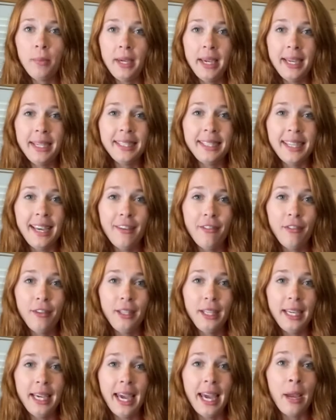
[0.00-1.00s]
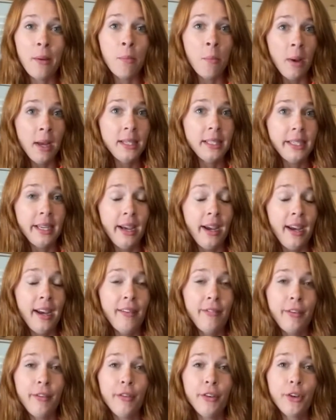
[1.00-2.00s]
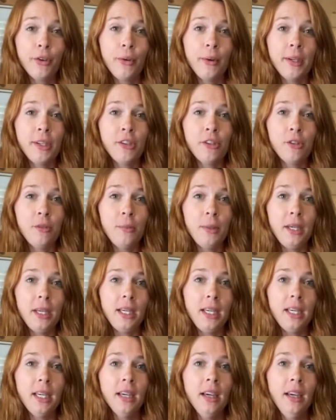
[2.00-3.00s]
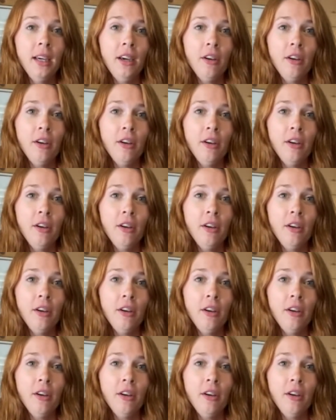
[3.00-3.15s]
bit, definitely a must-have if you're going to be